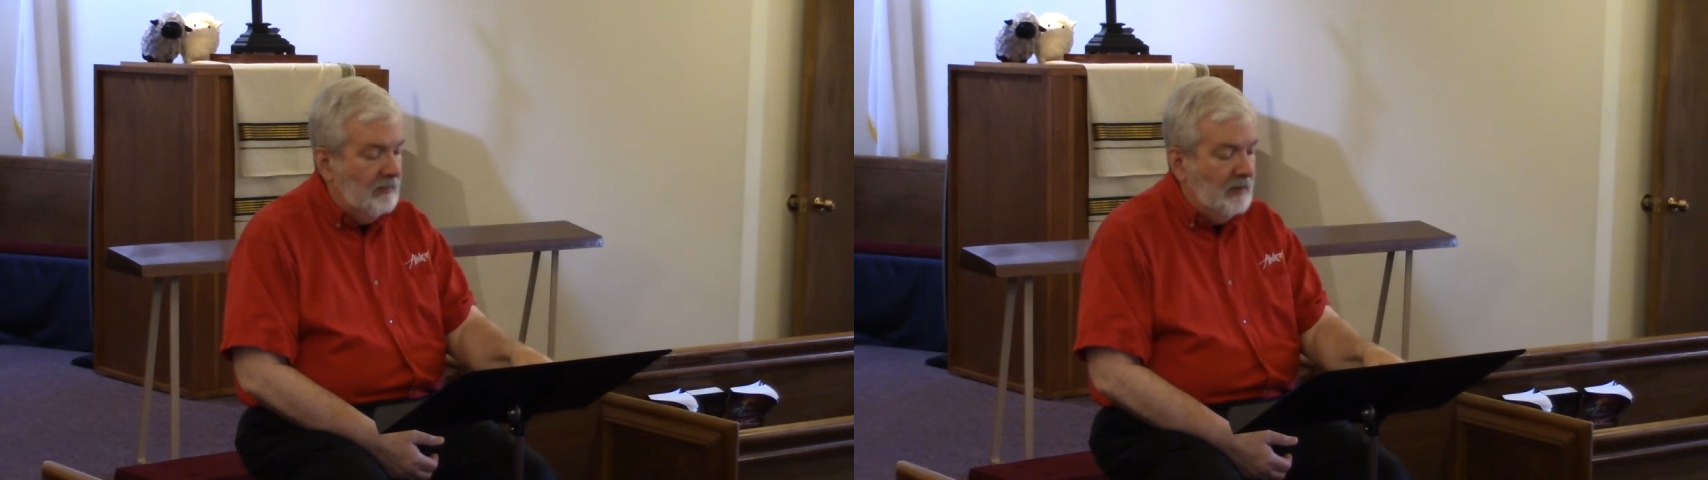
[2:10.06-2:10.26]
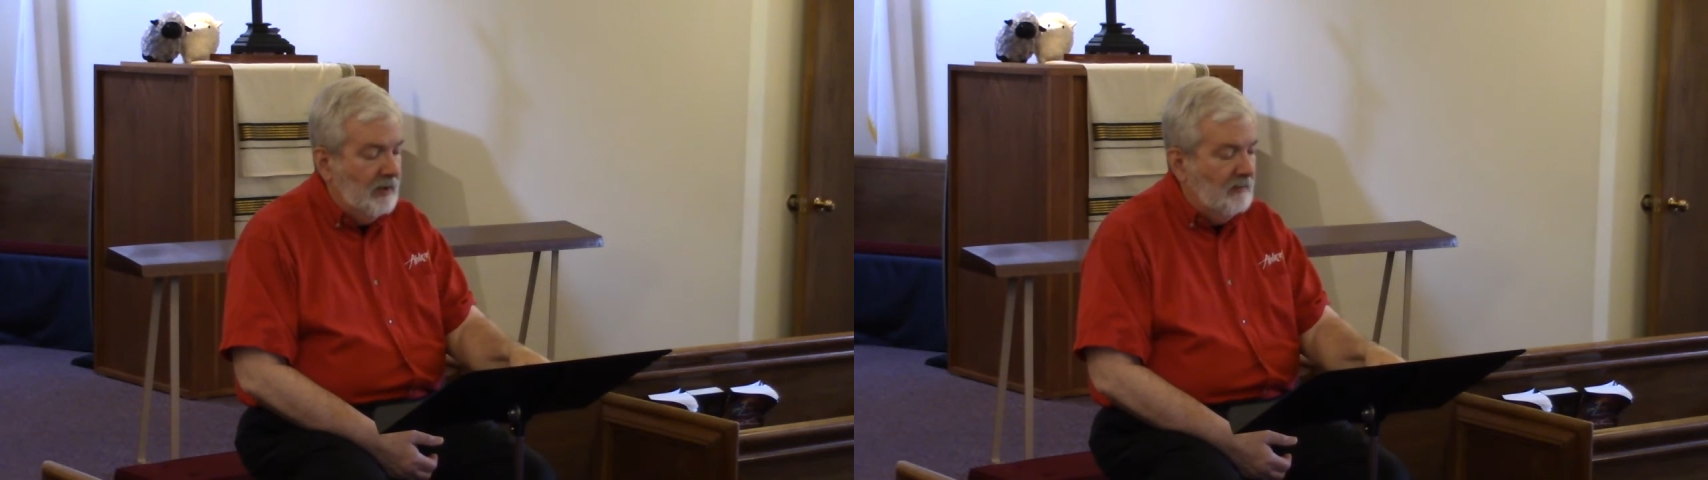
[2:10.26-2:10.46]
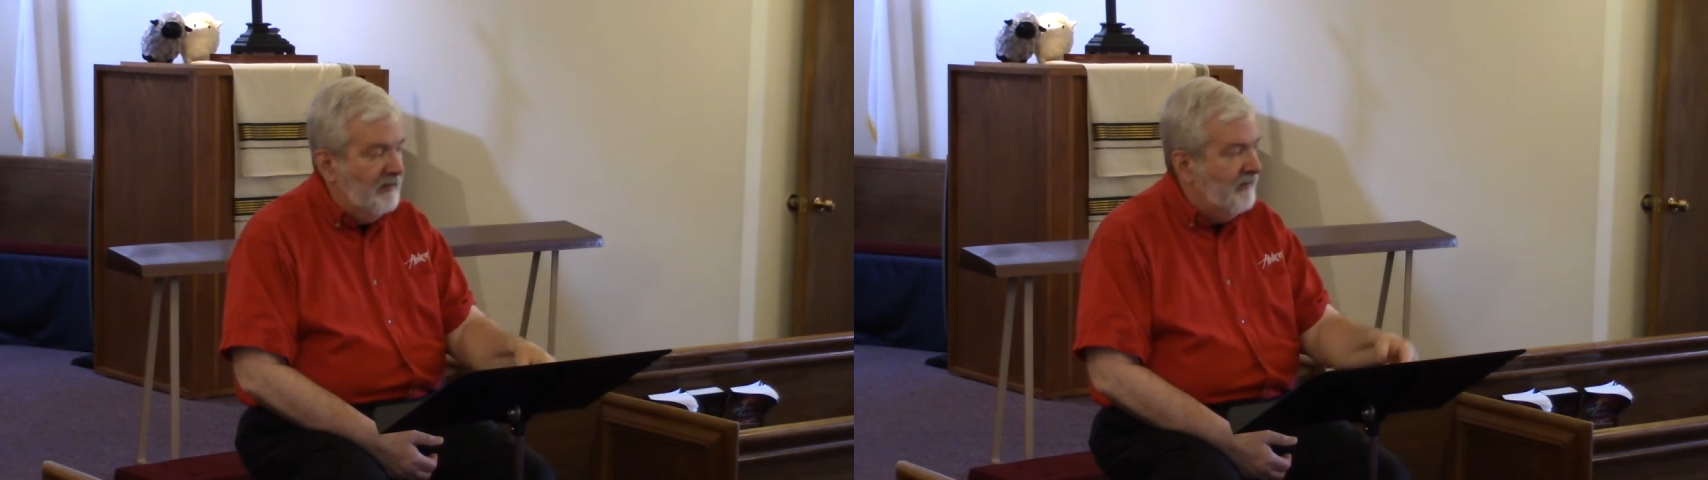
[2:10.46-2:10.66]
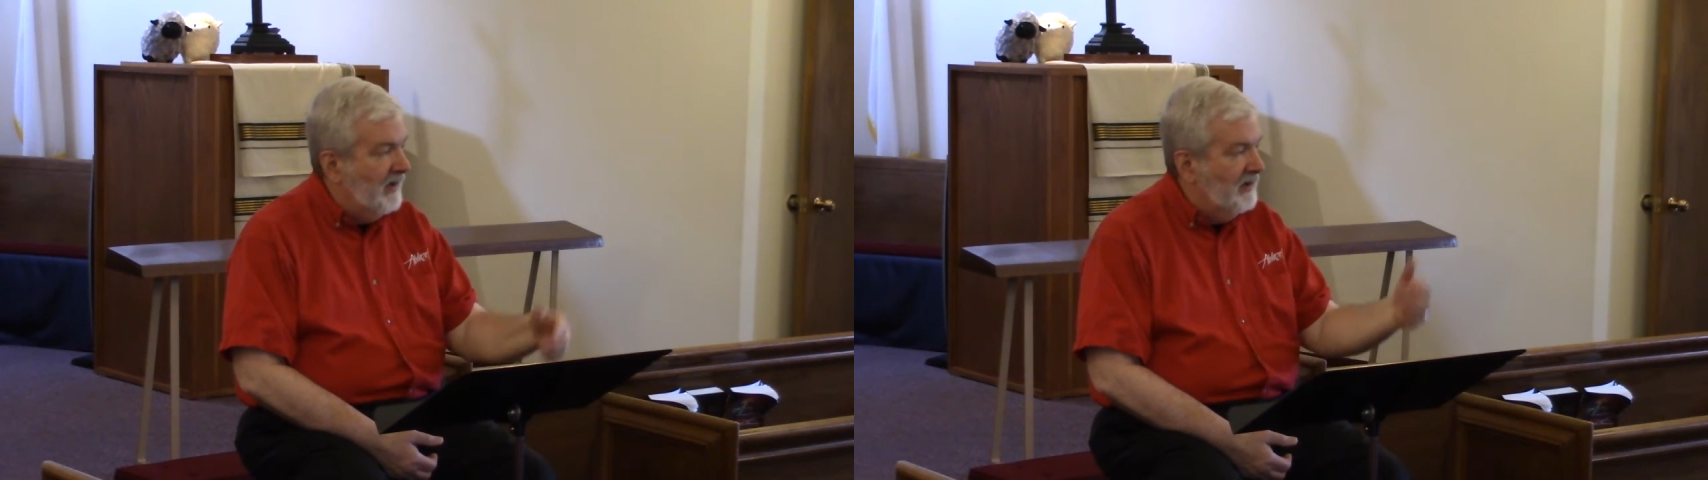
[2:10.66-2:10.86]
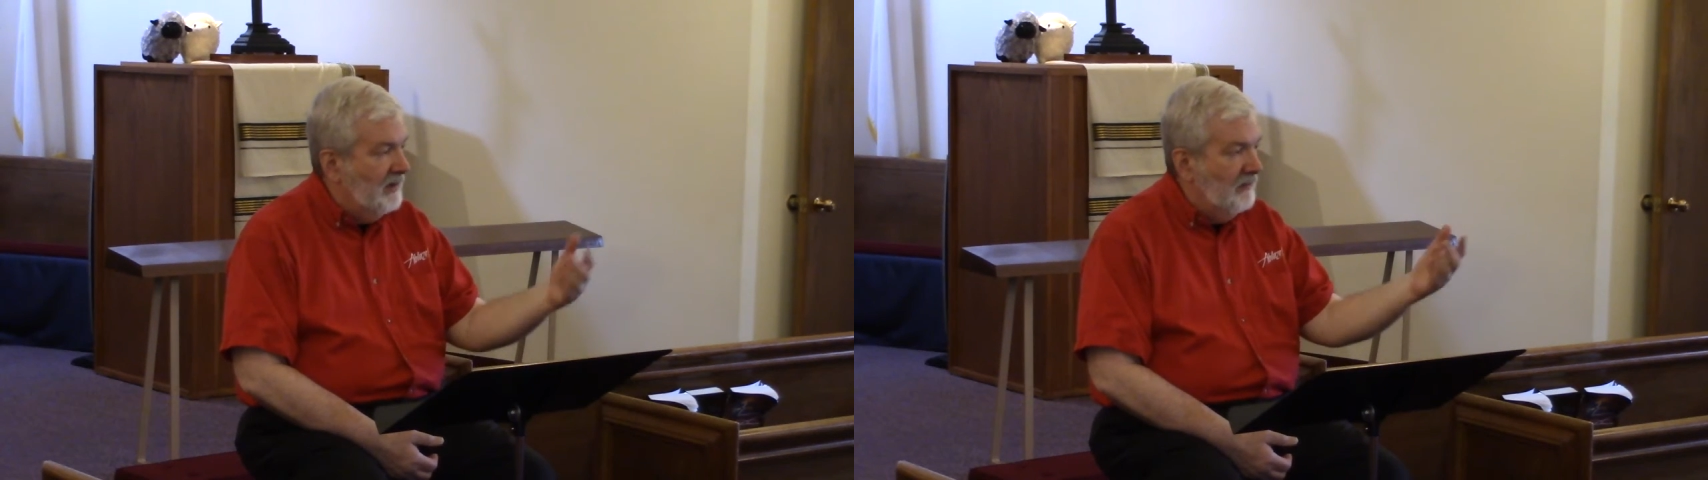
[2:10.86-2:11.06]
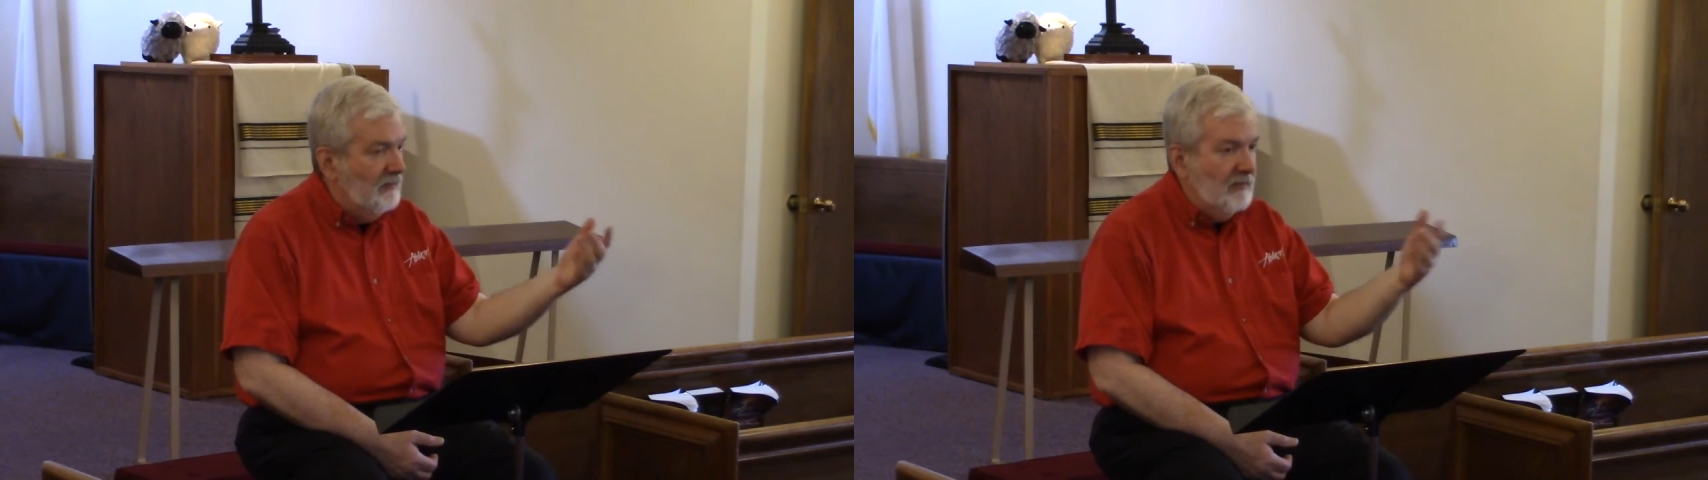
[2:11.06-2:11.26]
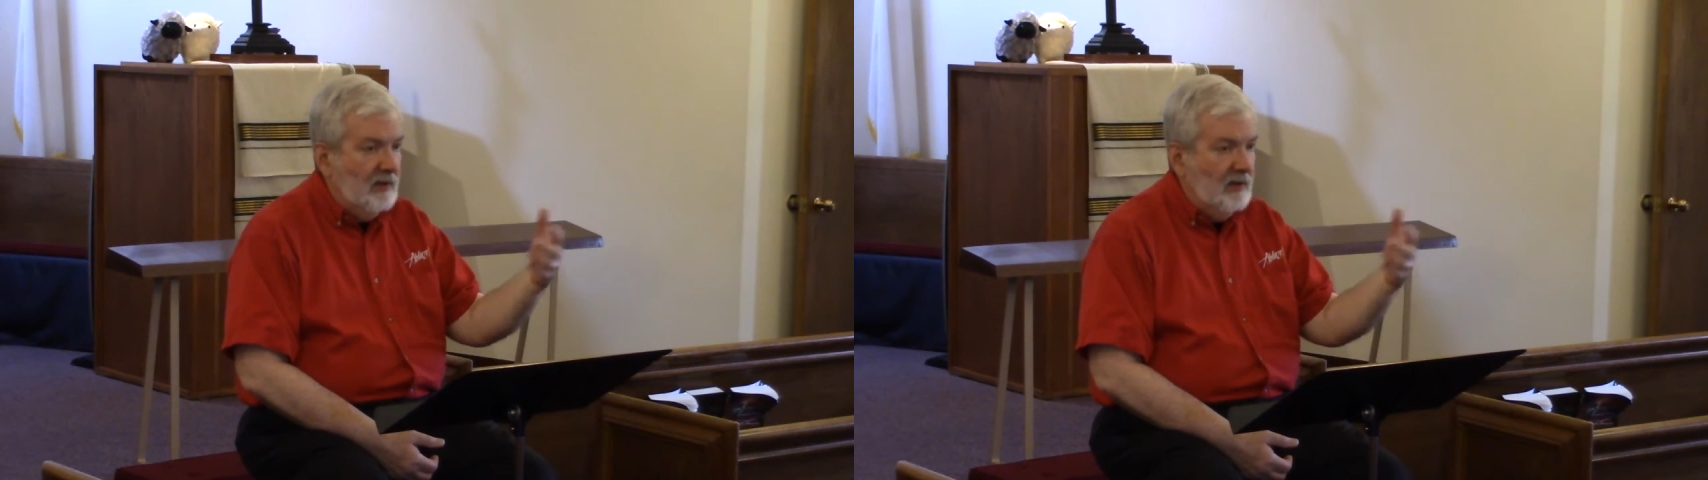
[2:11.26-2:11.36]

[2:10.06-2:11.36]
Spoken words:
And we find them,